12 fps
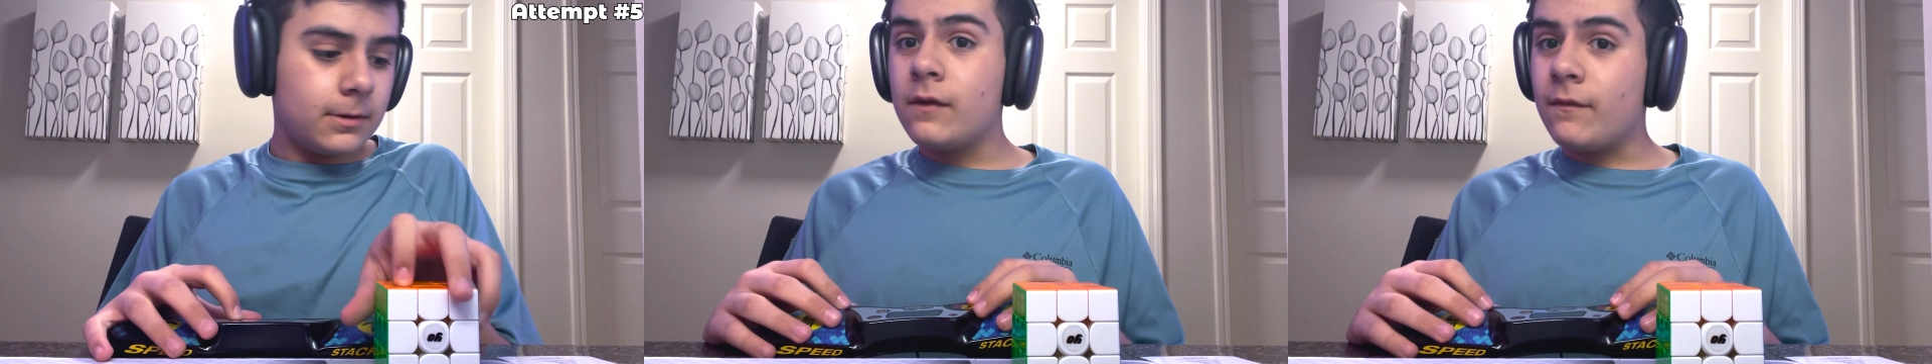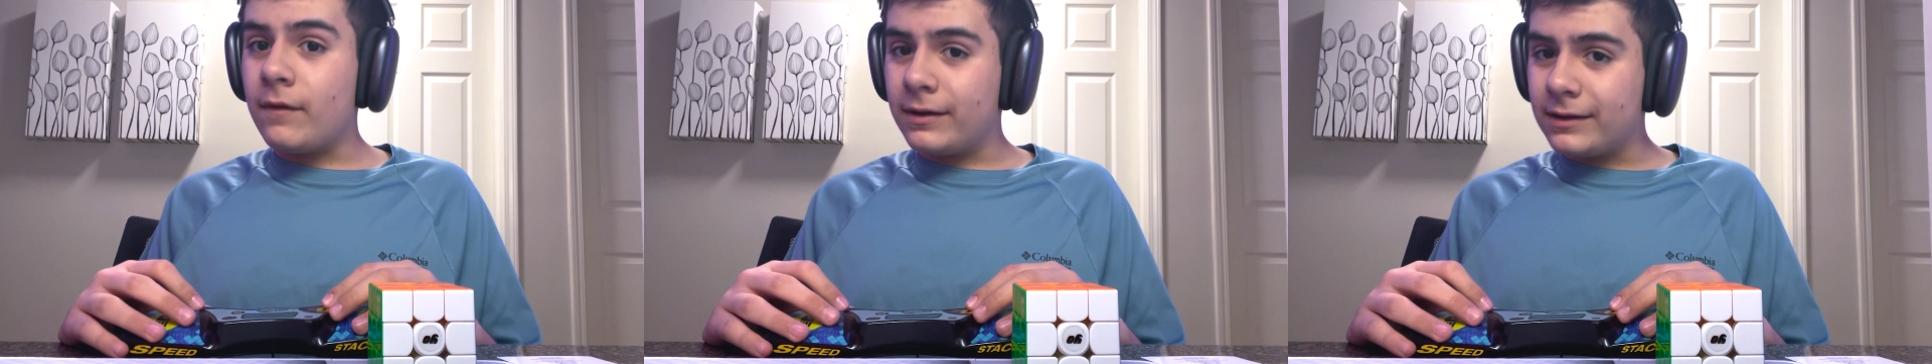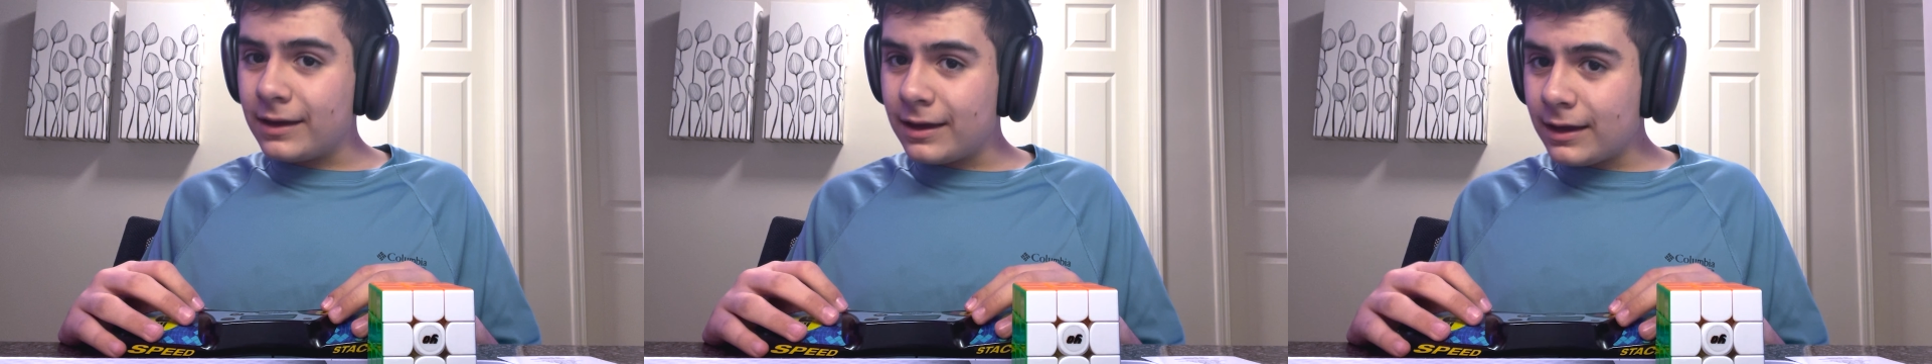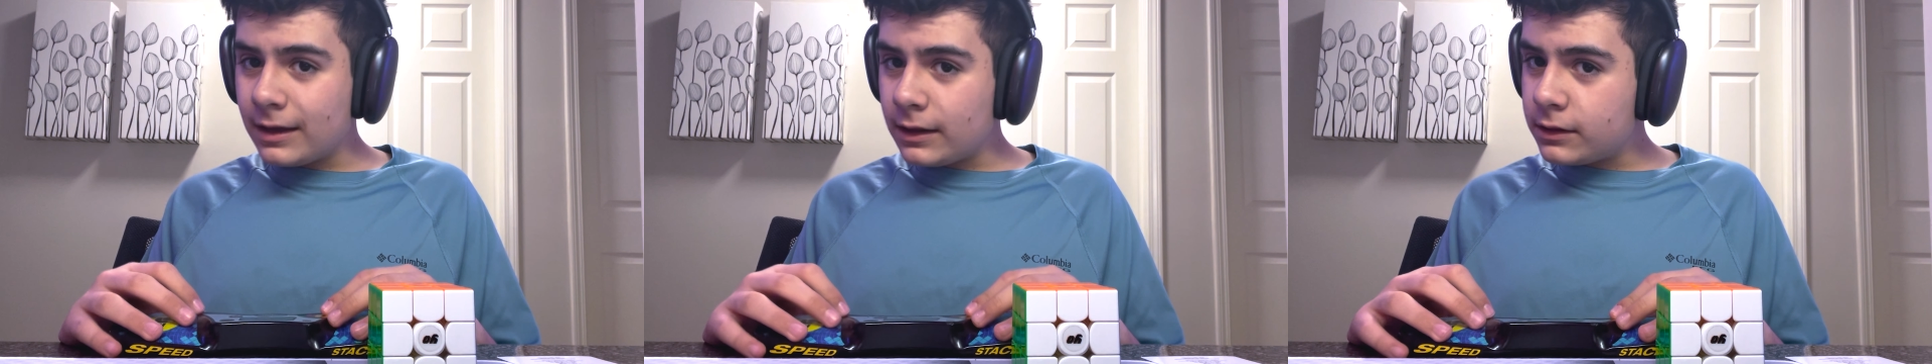If I
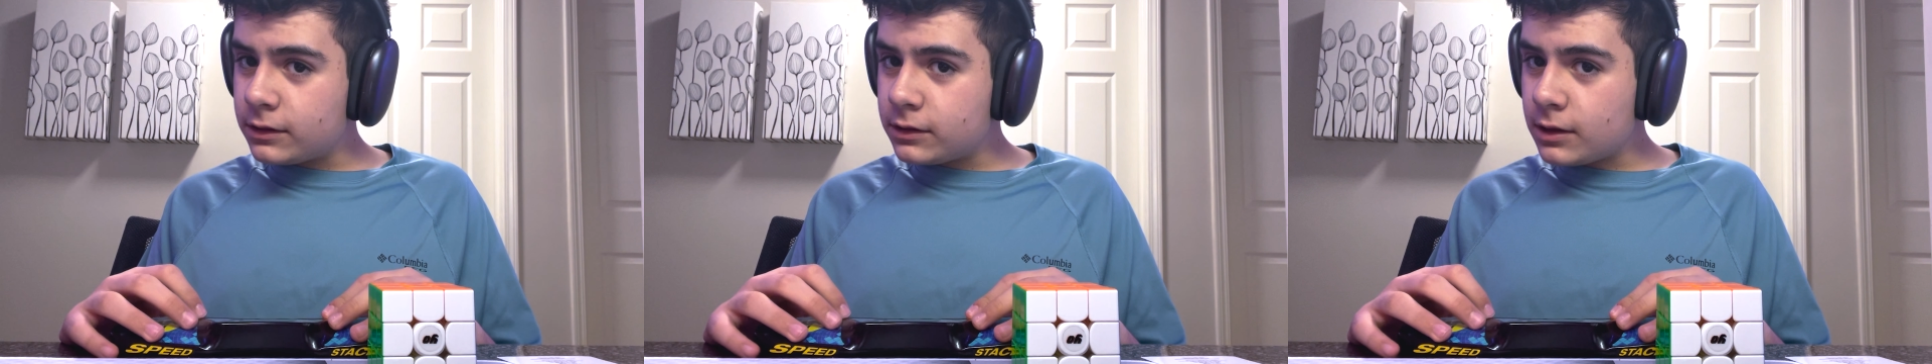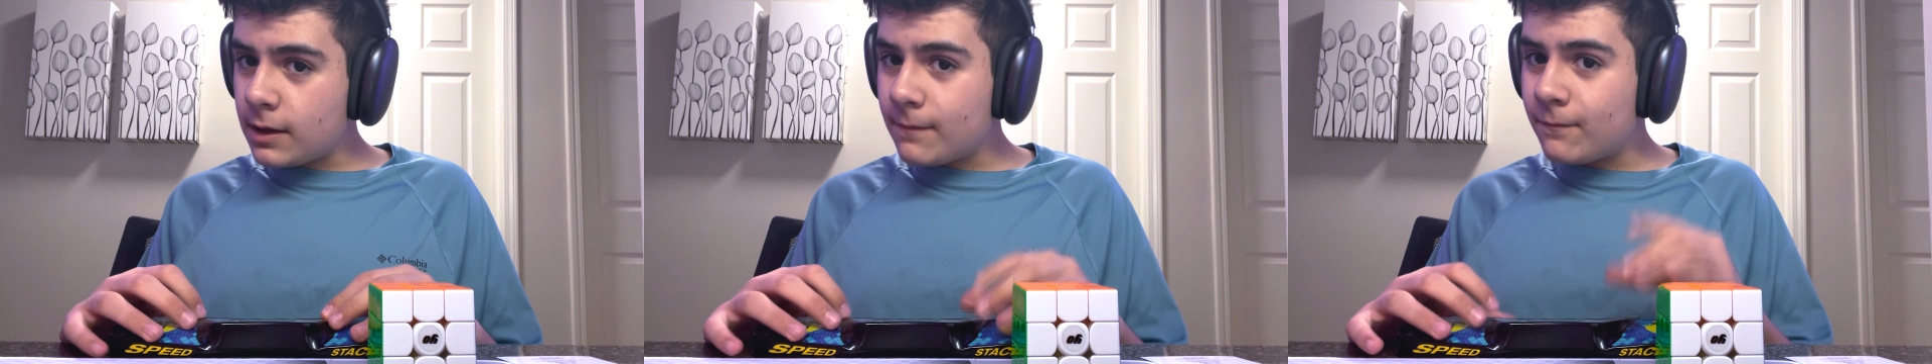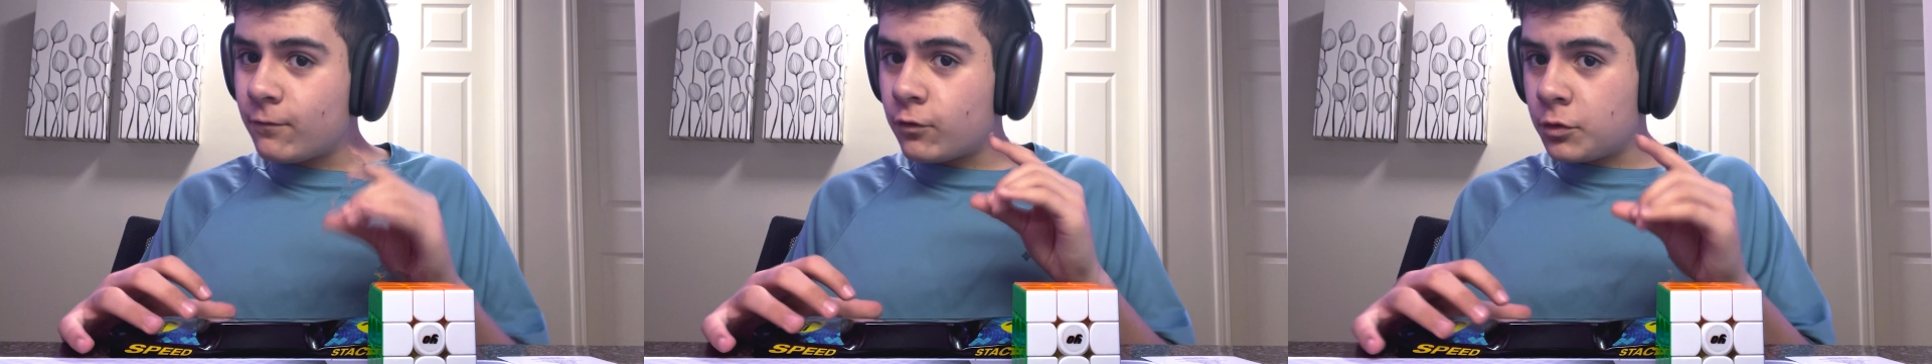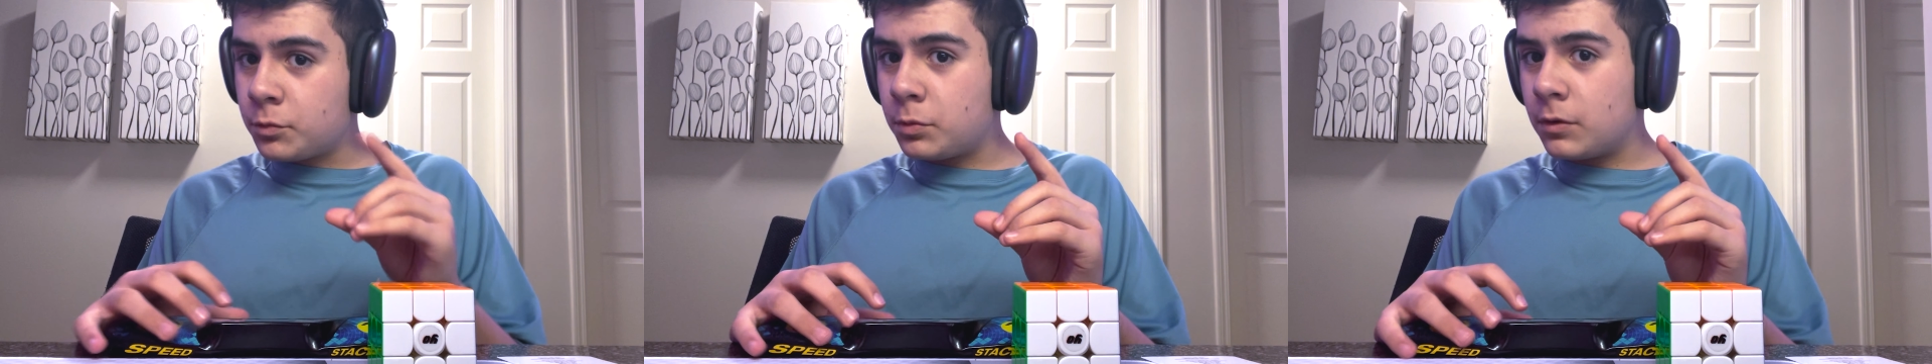can get sub
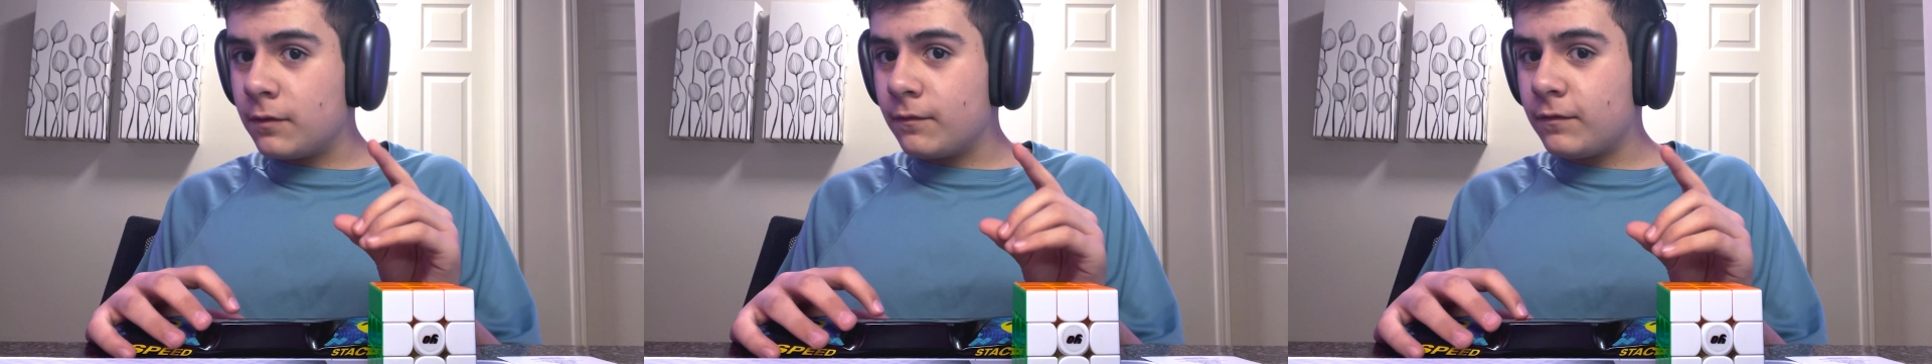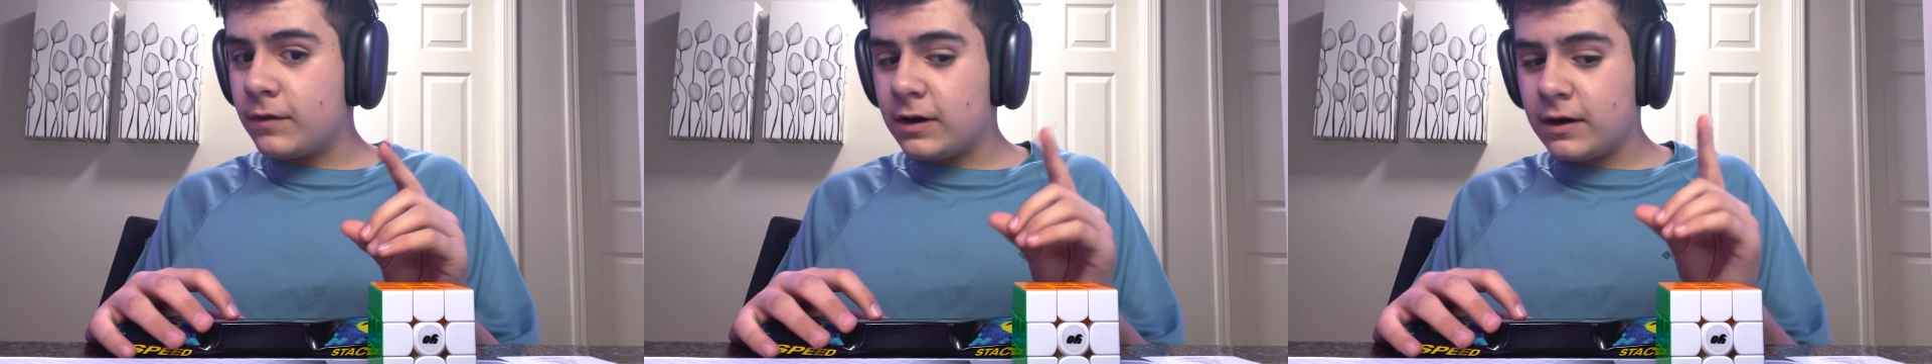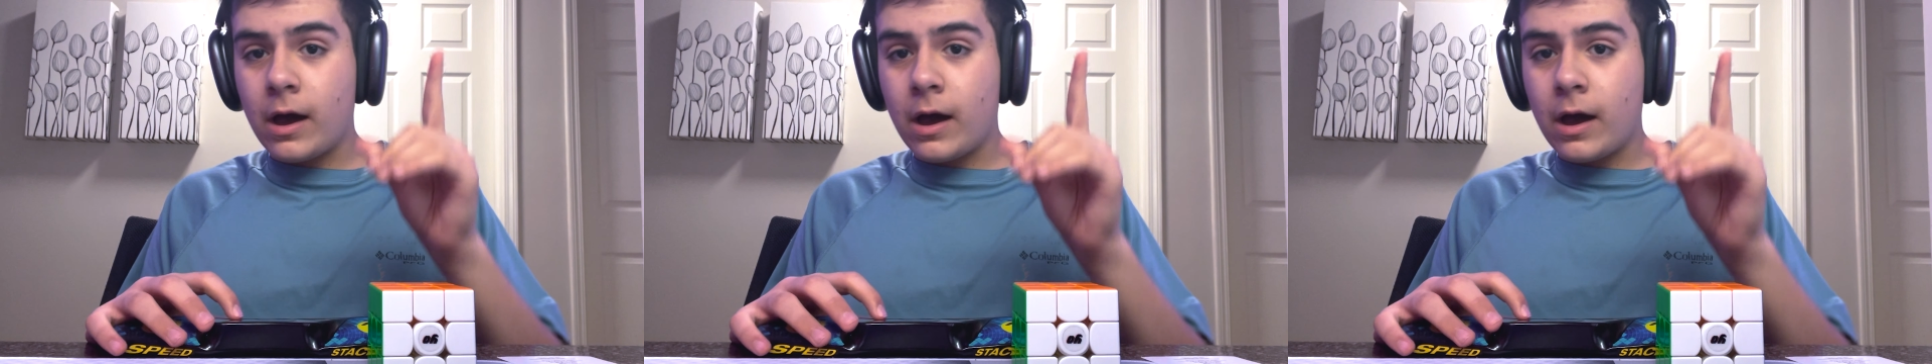4.5,